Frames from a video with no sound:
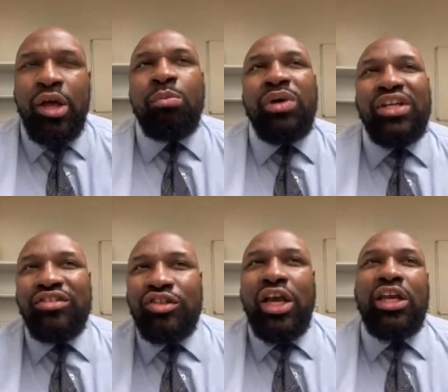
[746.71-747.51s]
But he's
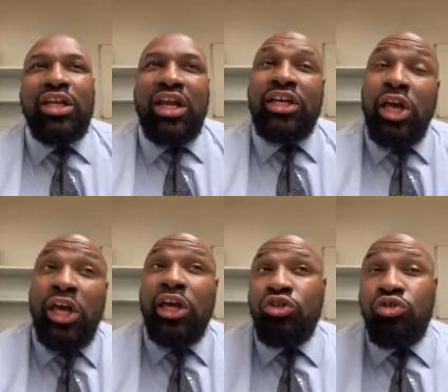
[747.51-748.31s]
saying it like, hey,
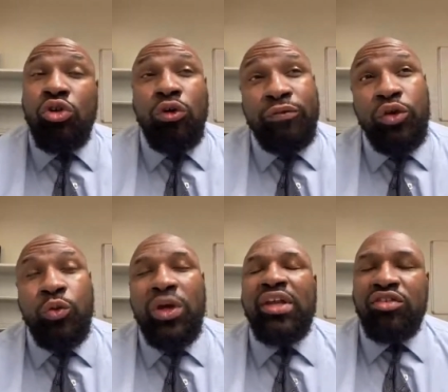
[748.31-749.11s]
you know, if you
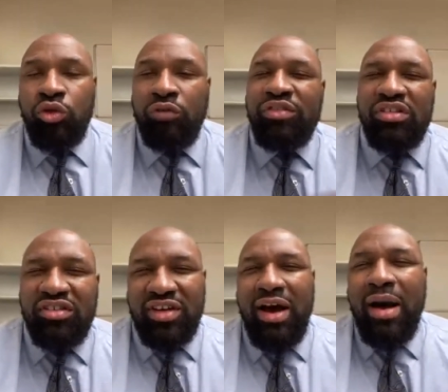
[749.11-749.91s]
win. So if this is
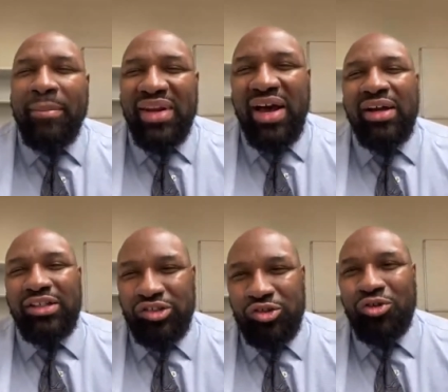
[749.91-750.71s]
common
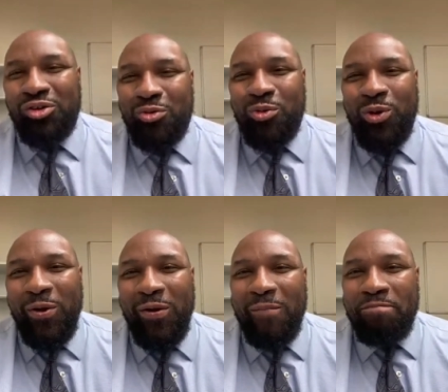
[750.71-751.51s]
knowledge to you,
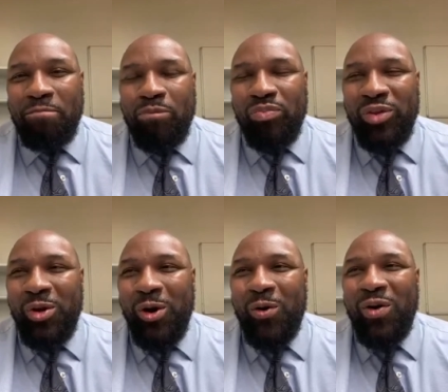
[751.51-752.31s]
you
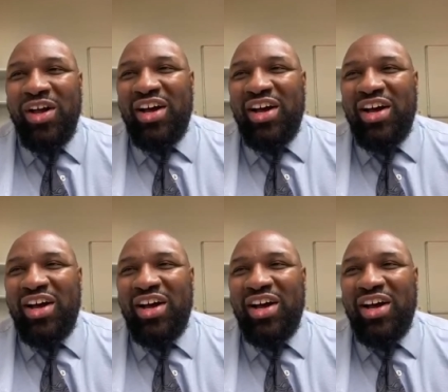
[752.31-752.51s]
know,